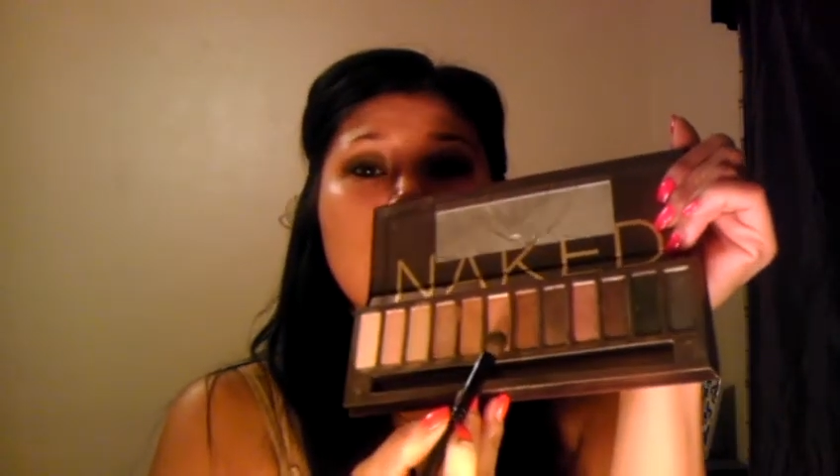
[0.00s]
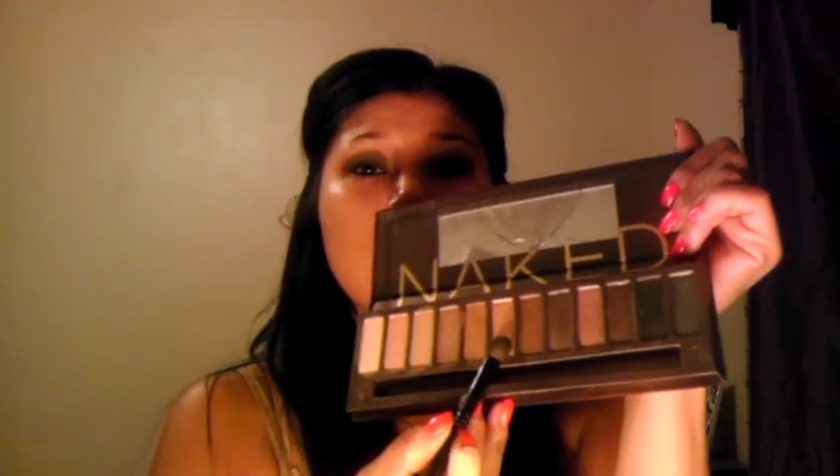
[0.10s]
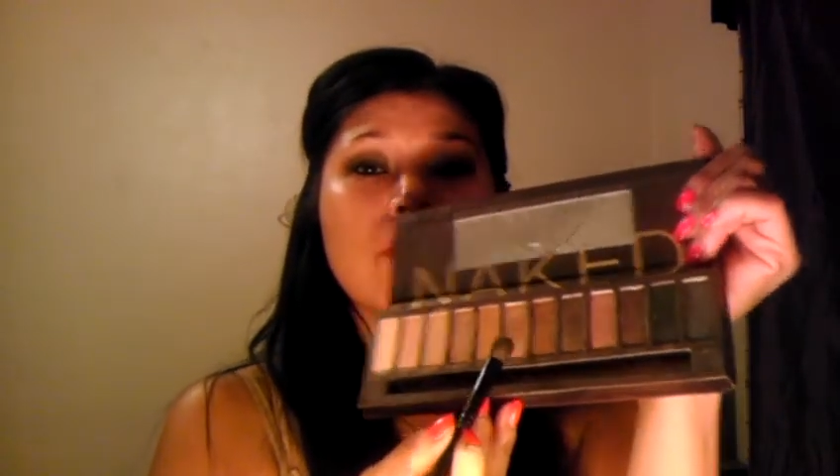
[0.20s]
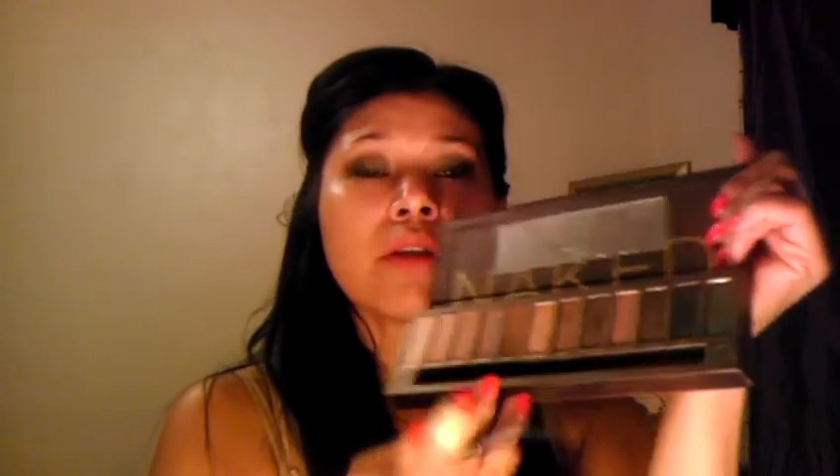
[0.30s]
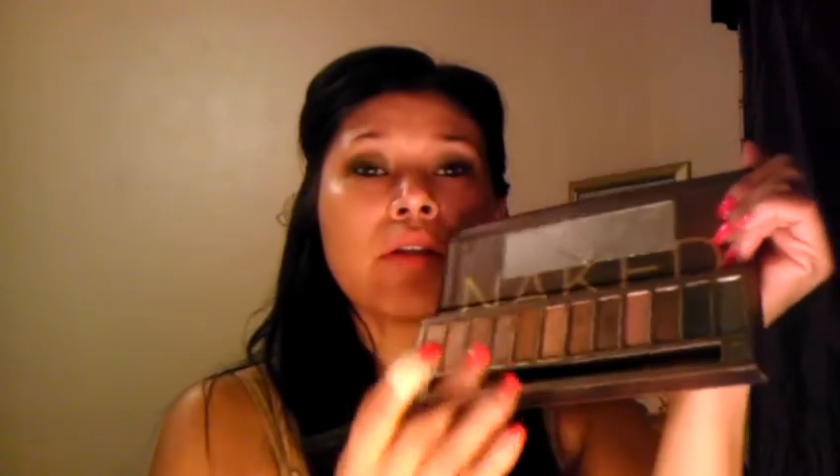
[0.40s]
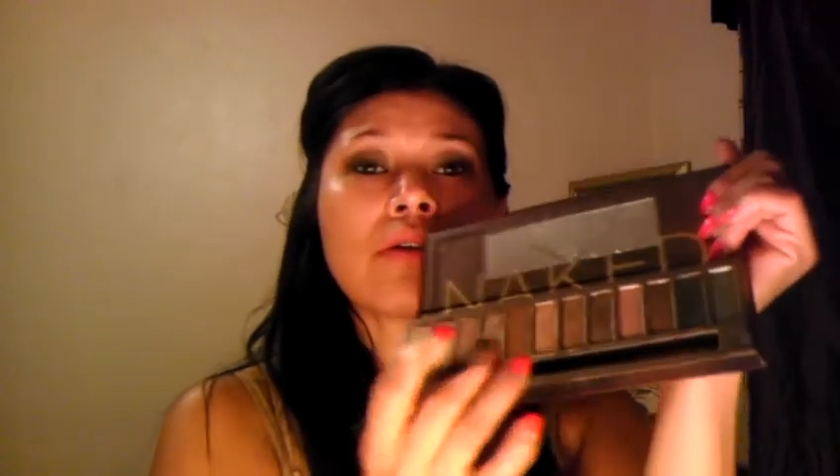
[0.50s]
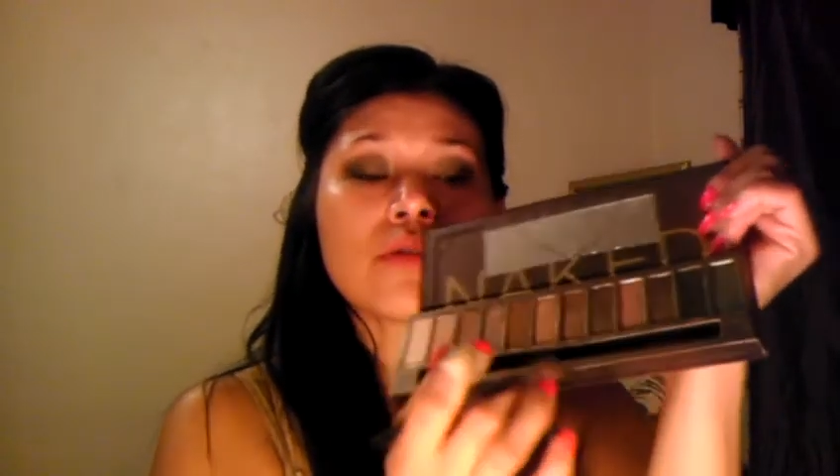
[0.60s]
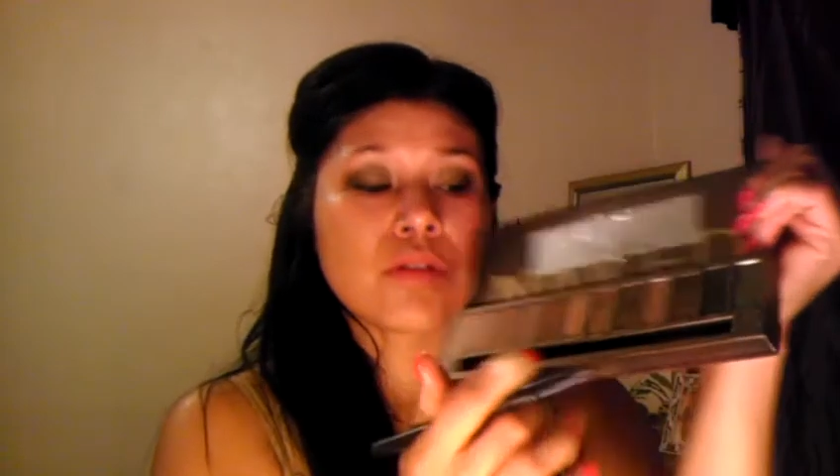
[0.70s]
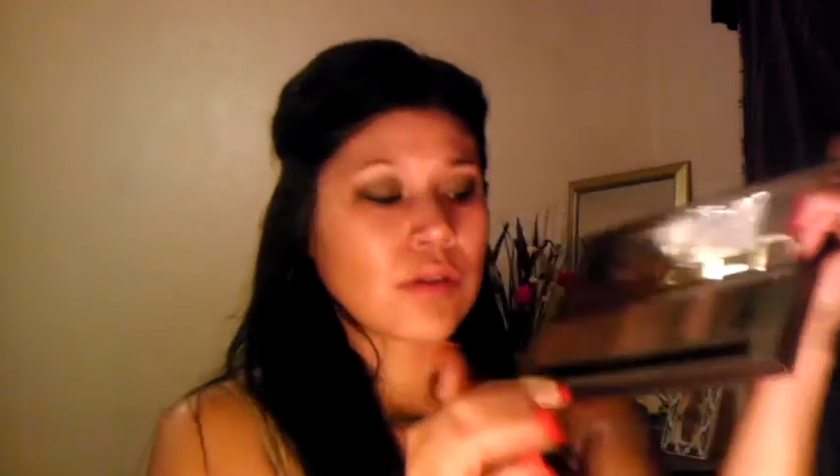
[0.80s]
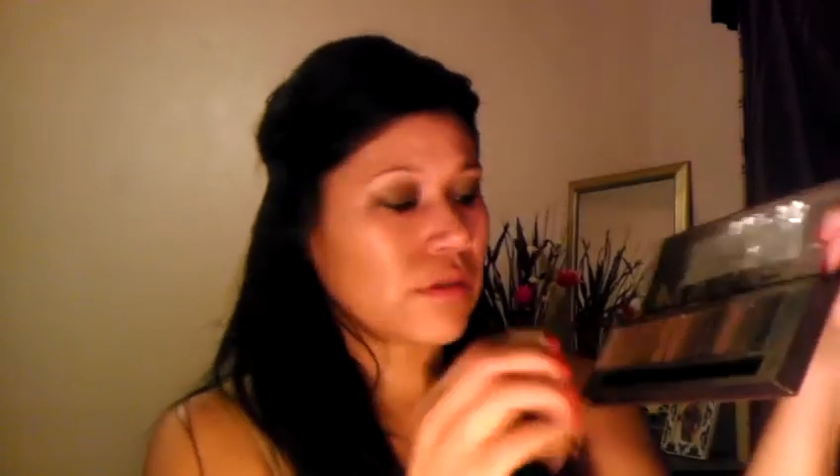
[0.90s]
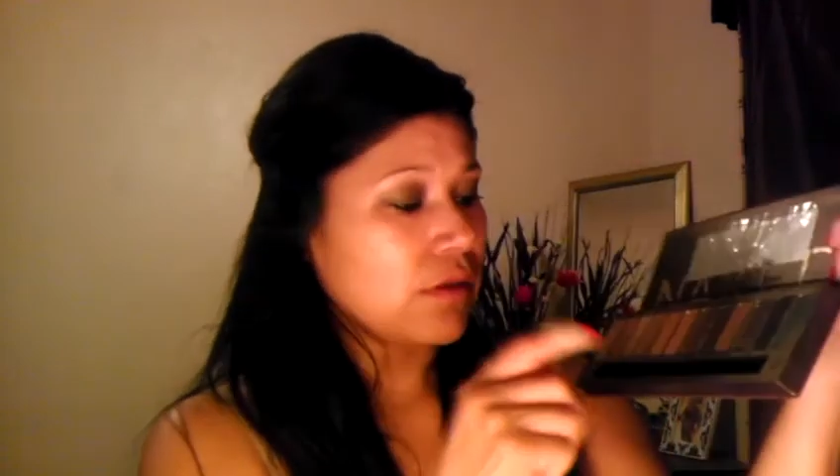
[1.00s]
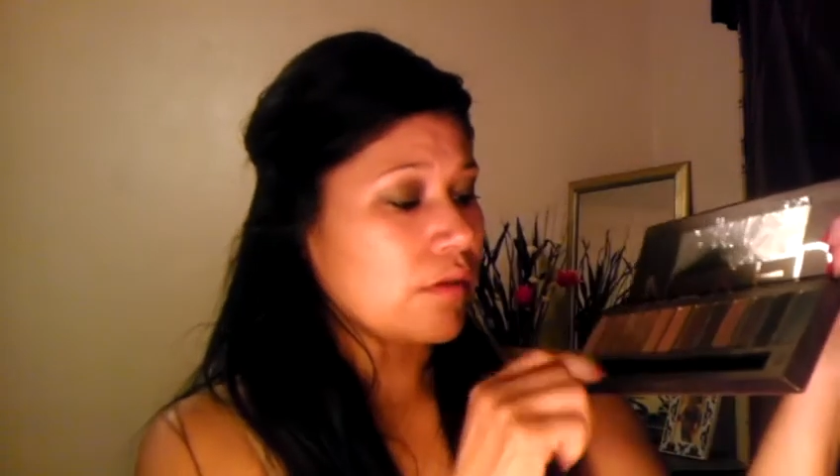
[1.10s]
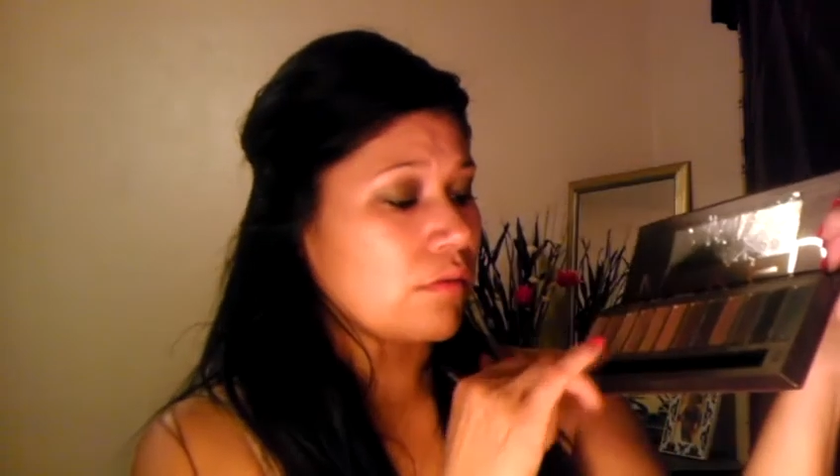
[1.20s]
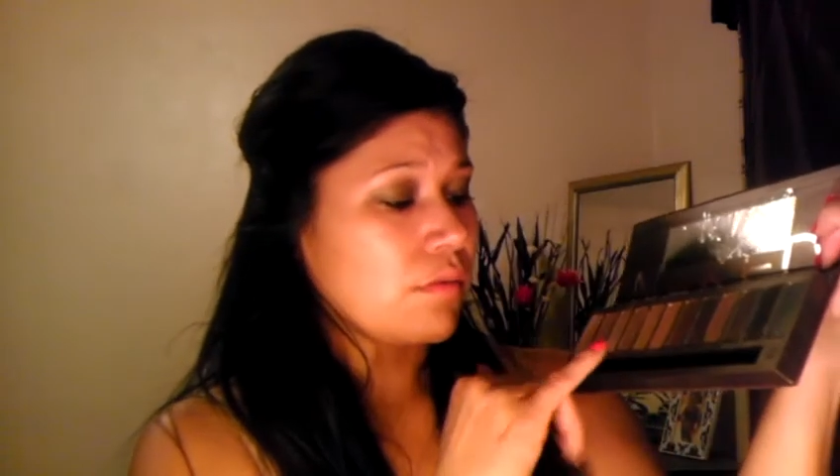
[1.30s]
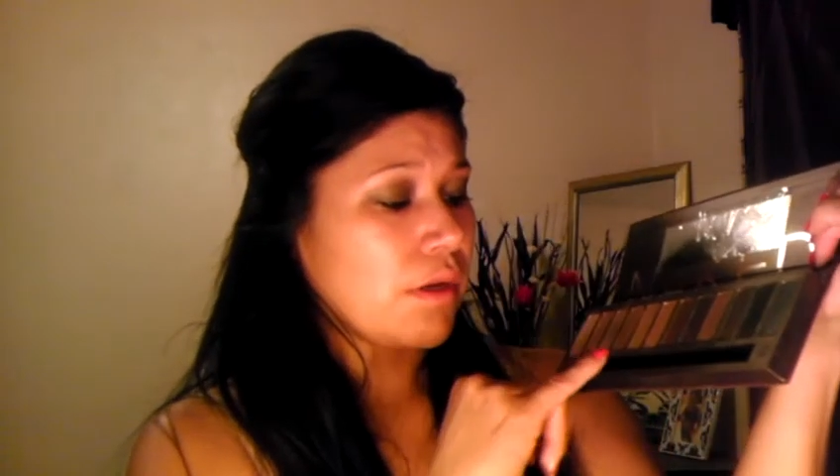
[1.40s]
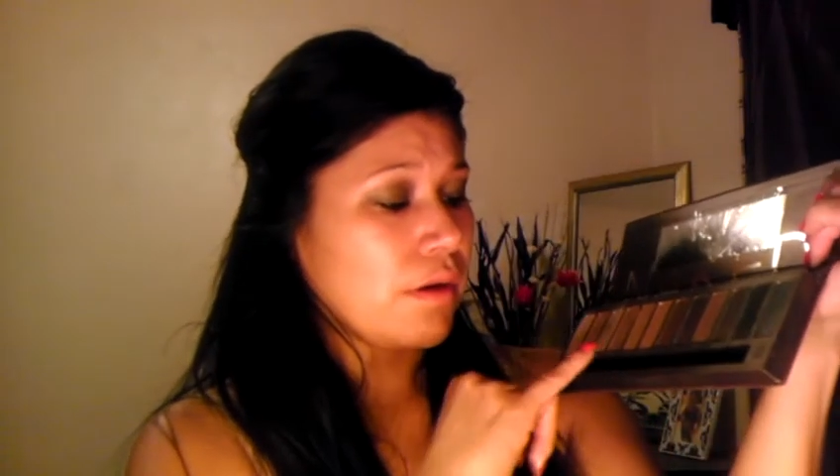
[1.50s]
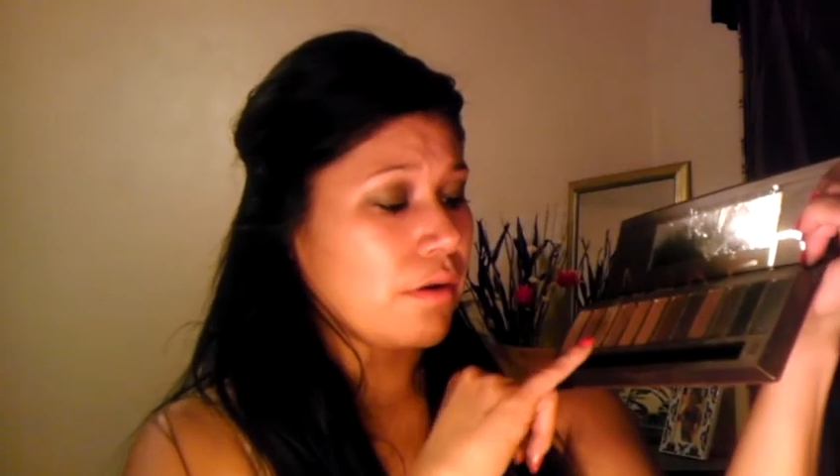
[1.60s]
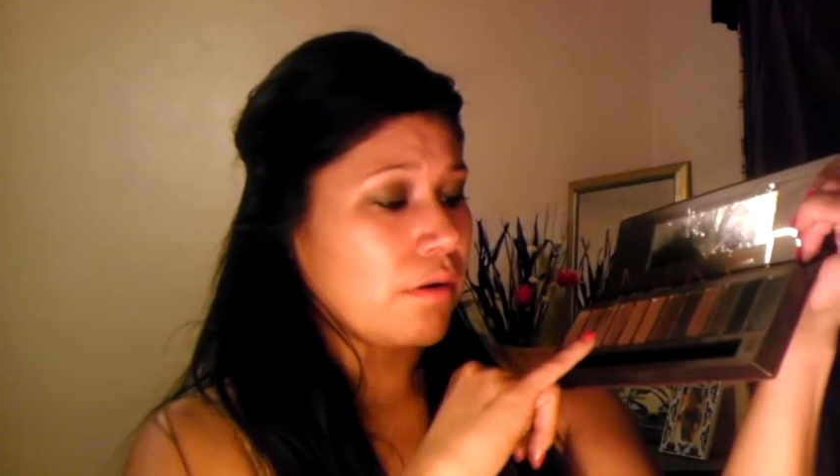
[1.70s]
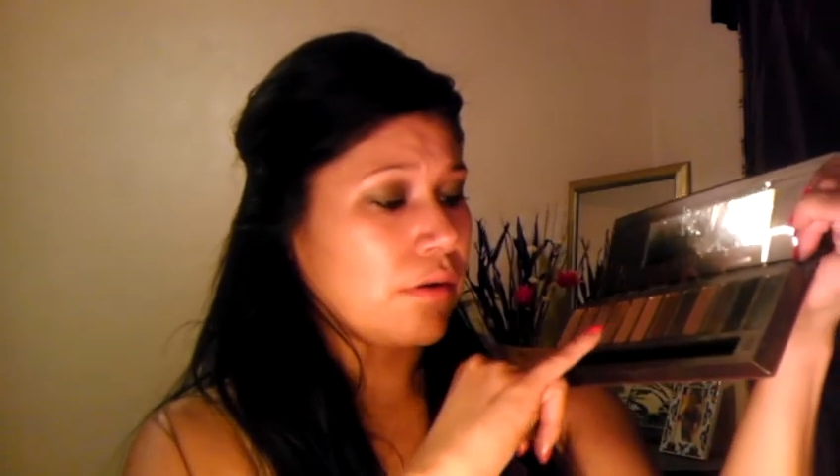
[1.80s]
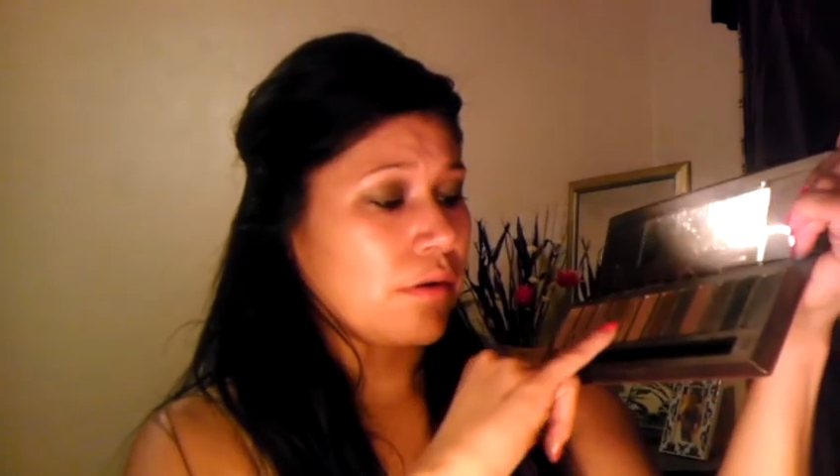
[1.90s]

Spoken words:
You can use, it's this one right here.